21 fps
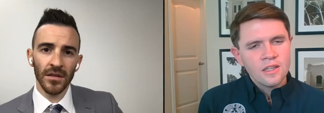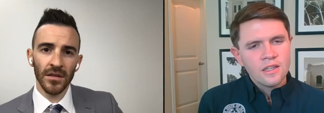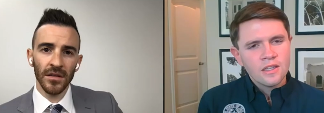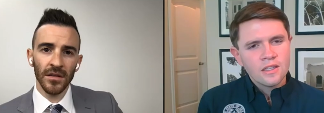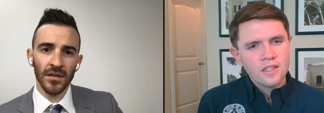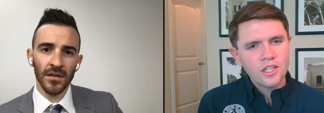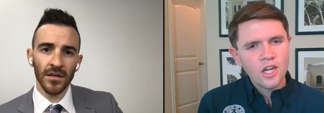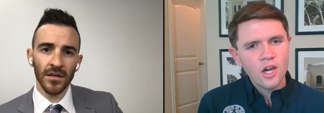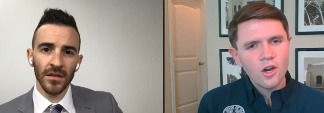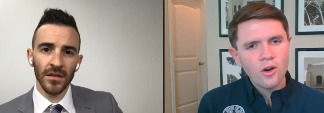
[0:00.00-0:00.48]

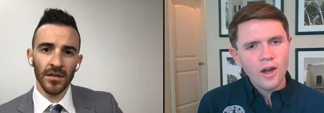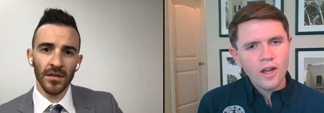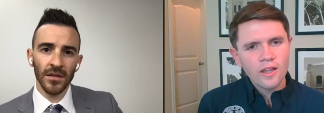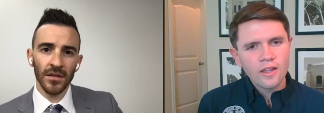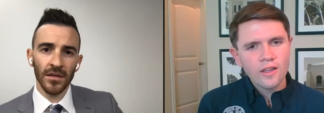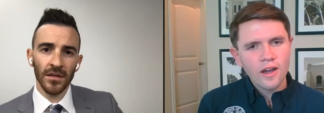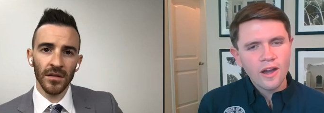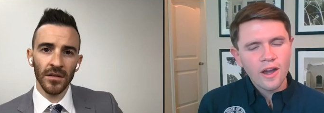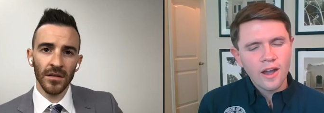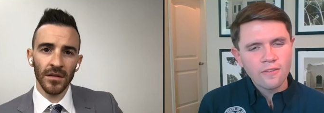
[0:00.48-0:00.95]
Speaker 1: You know,
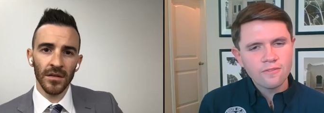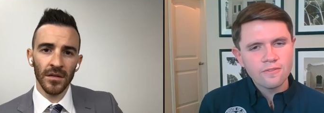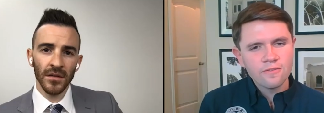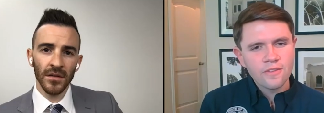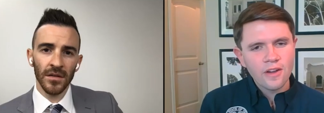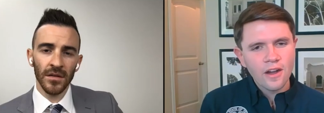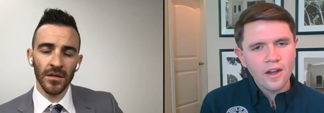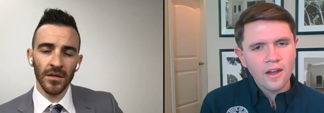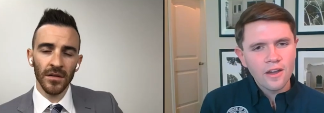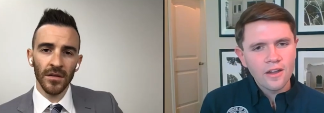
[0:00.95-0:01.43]
I
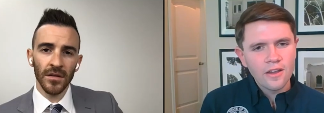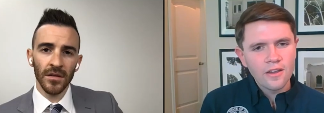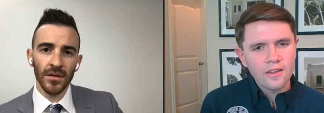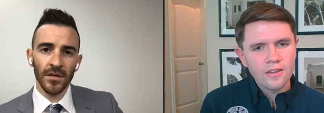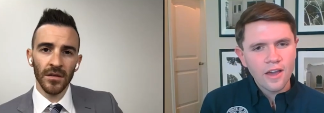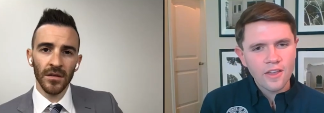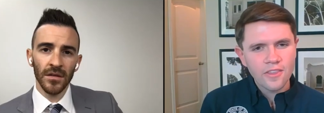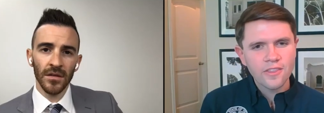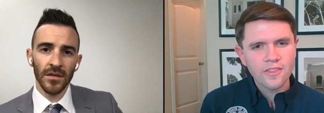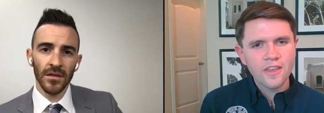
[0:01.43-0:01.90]
I,
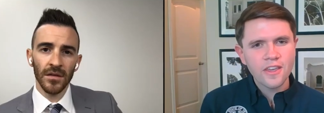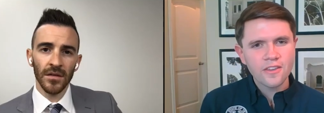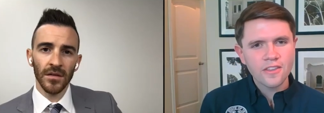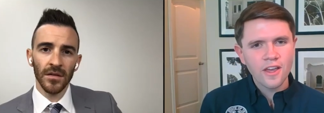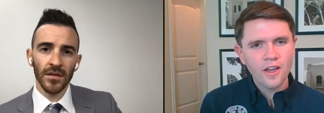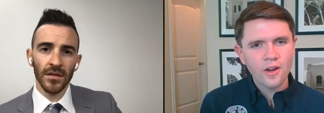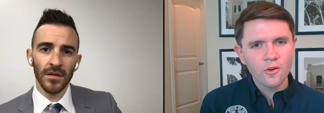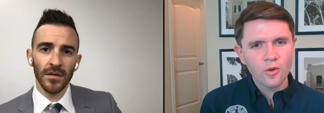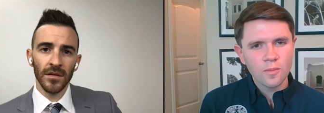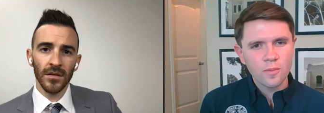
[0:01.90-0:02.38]
I think
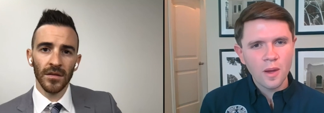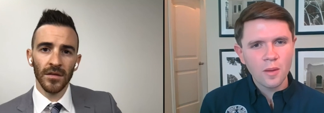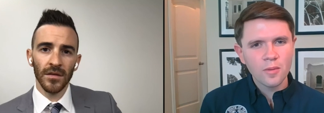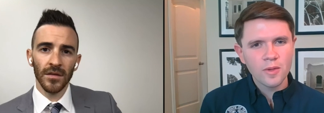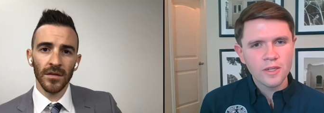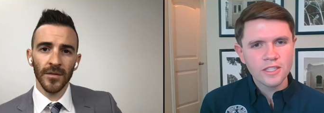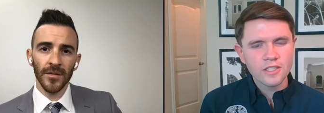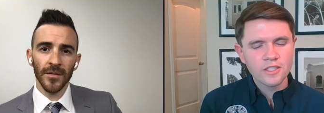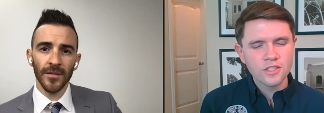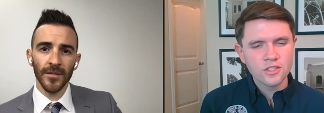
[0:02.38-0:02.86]
that
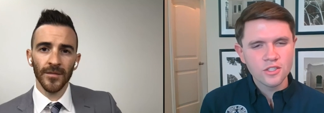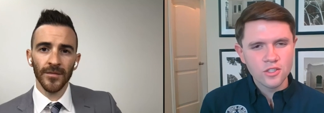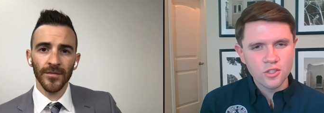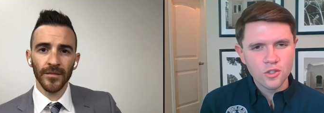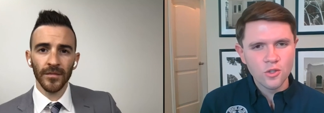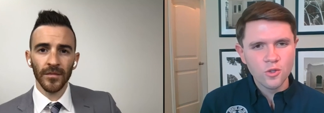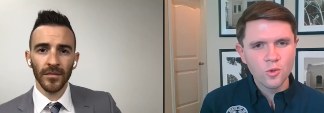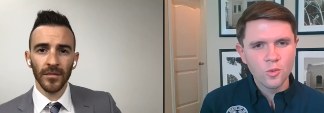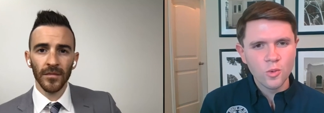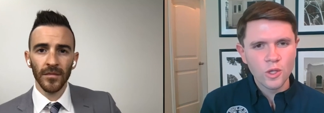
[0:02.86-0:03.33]
Republicans
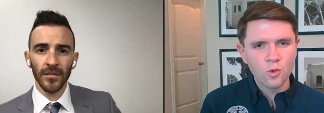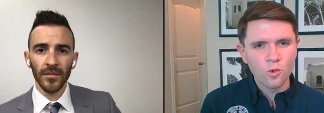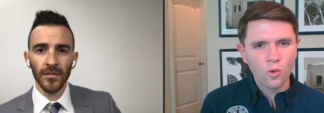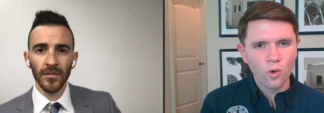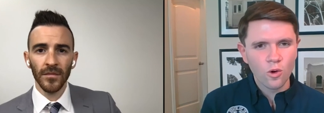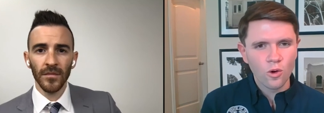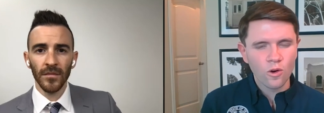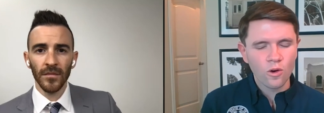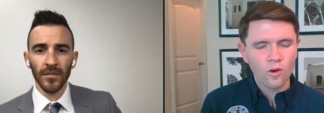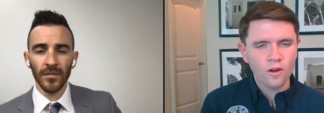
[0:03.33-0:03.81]
knew we
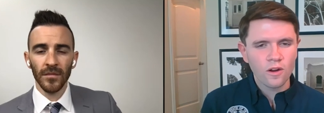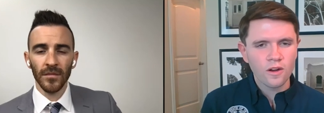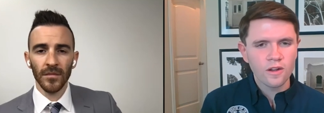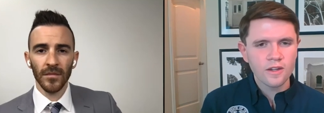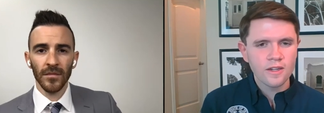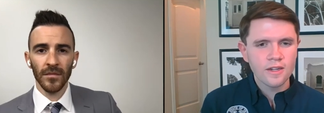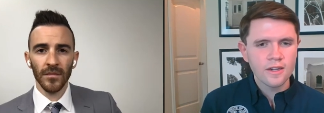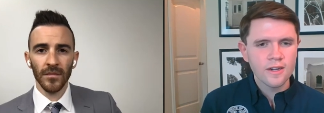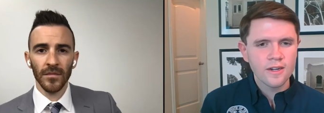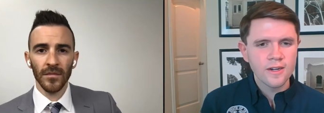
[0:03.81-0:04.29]
were
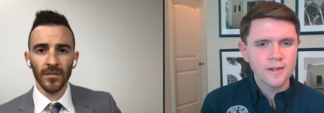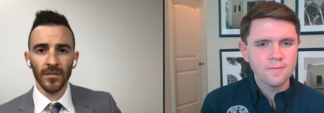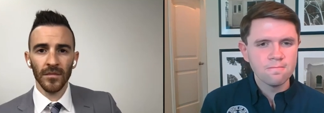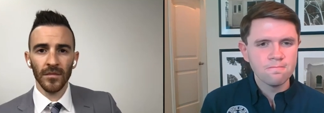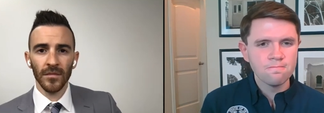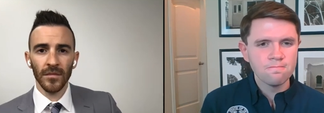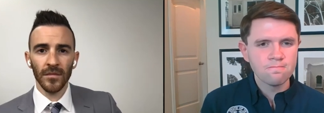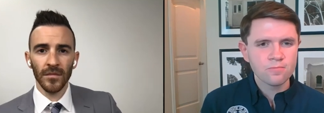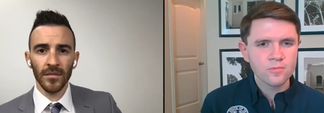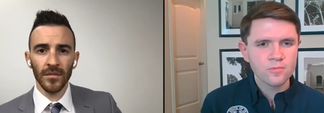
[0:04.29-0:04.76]

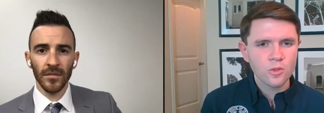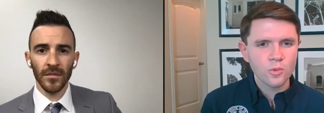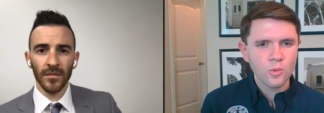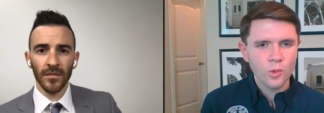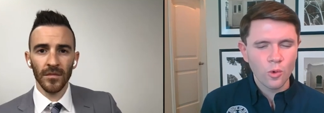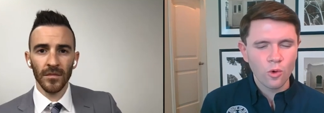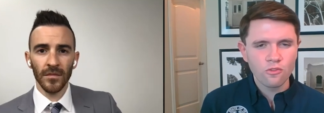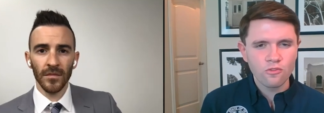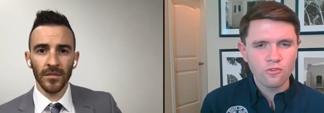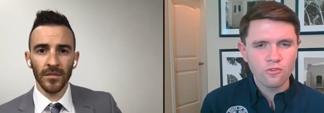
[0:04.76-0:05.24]
um, we
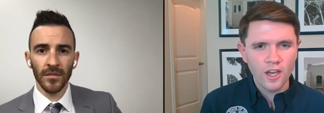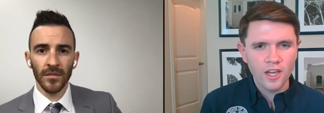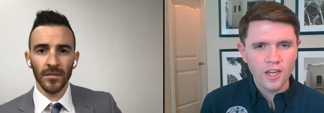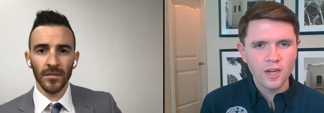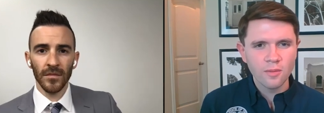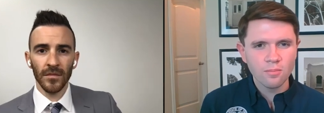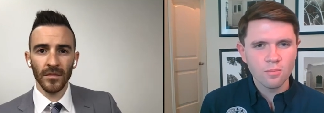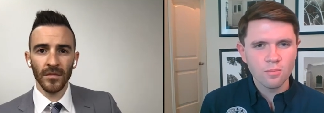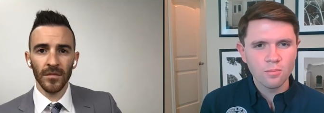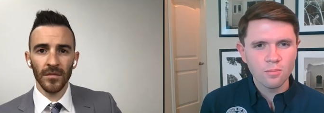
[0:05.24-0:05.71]
were fed
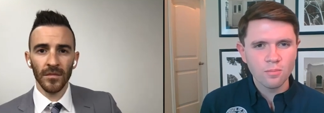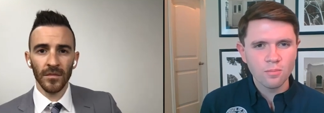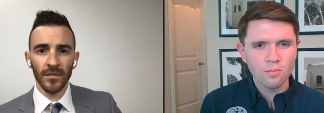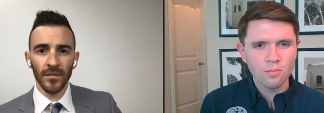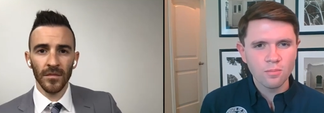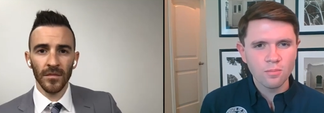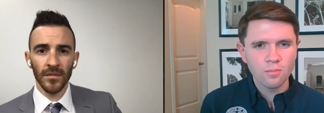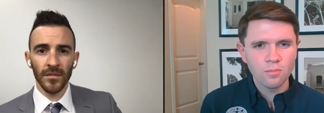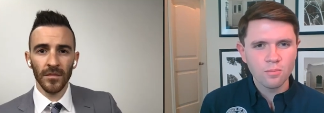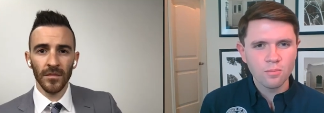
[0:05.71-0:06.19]
up with
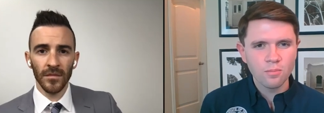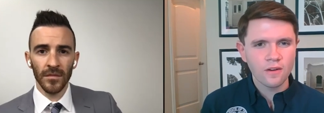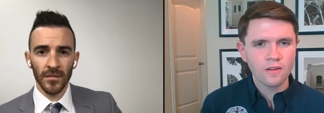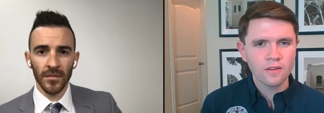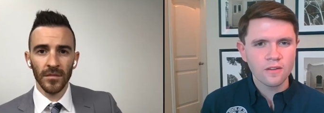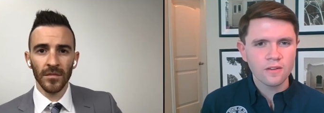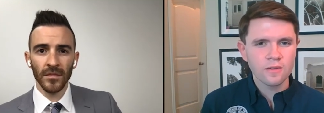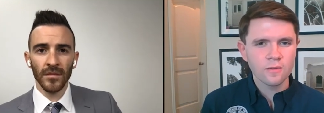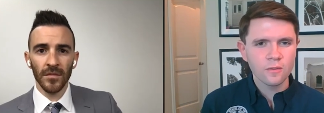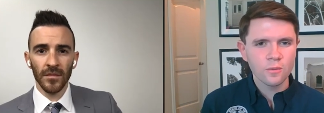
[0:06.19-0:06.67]

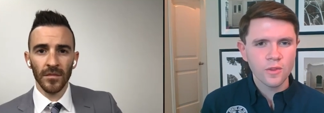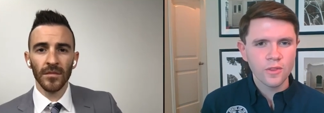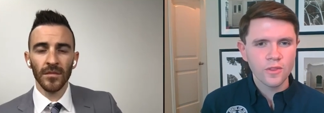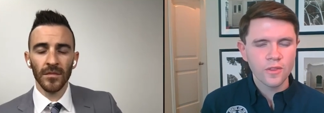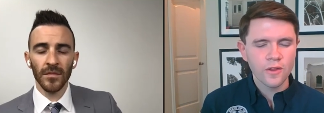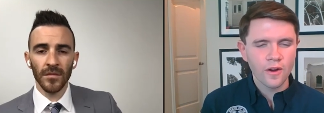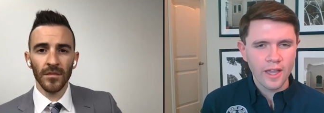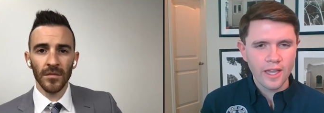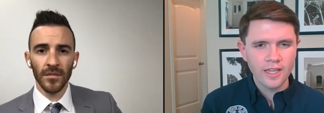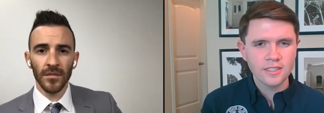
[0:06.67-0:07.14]
their with
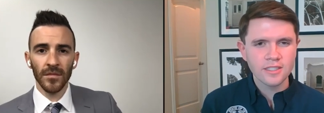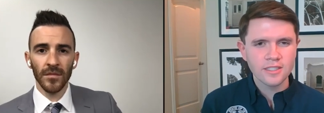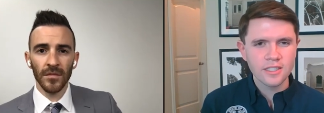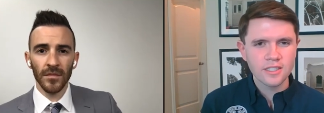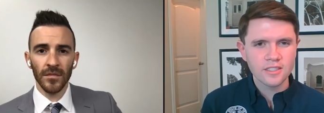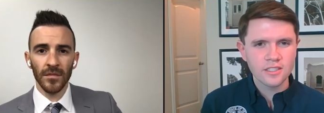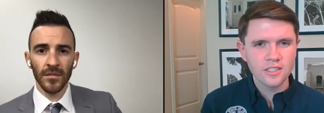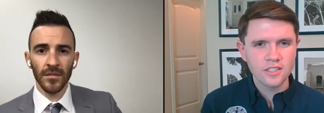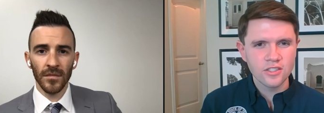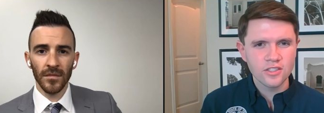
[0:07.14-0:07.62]
their
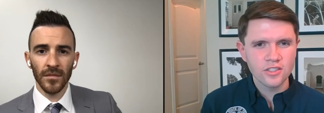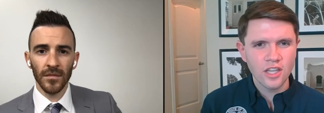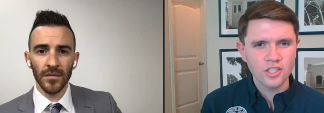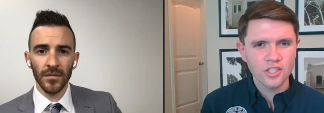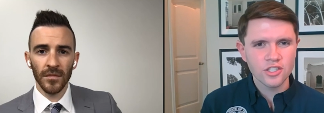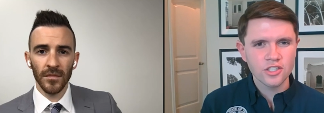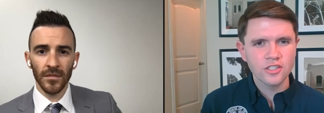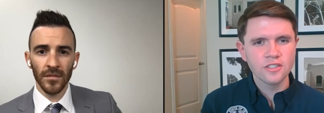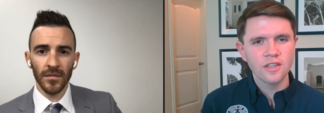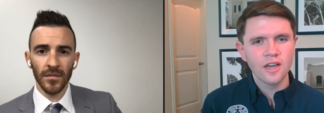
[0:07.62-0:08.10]
antics this
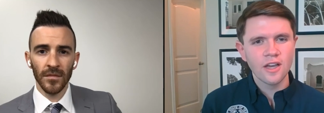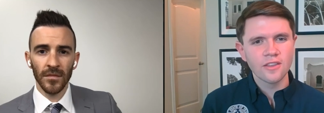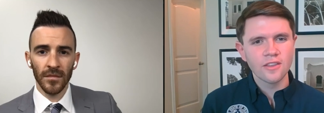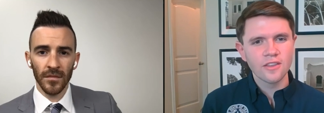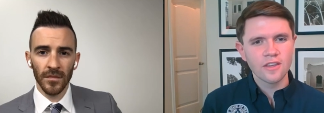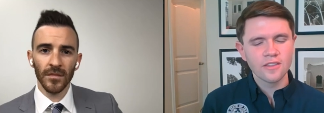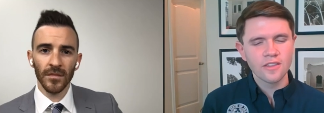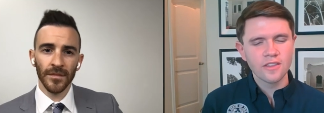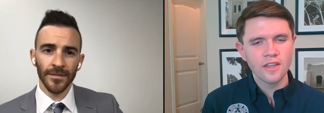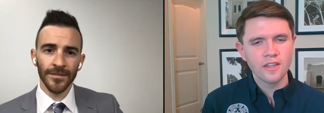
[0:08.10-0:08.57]
session. I
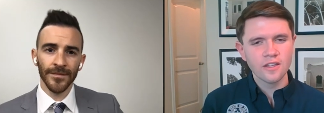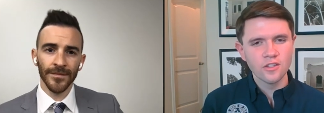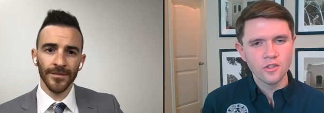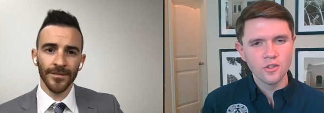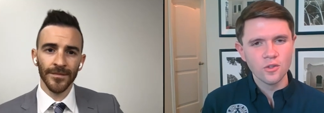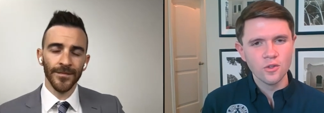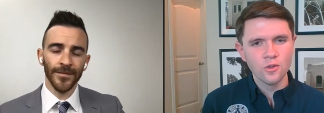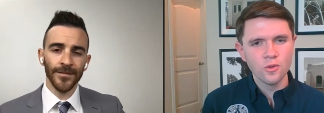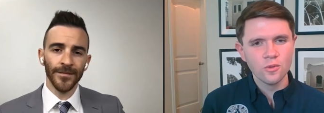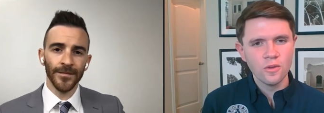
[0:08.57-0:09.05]
think they
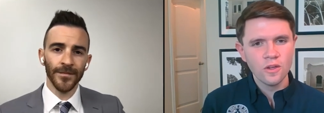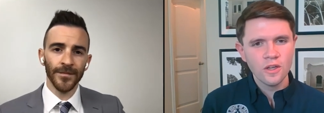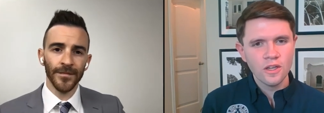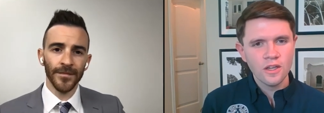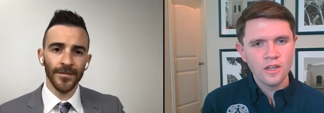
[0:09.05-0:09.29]
knew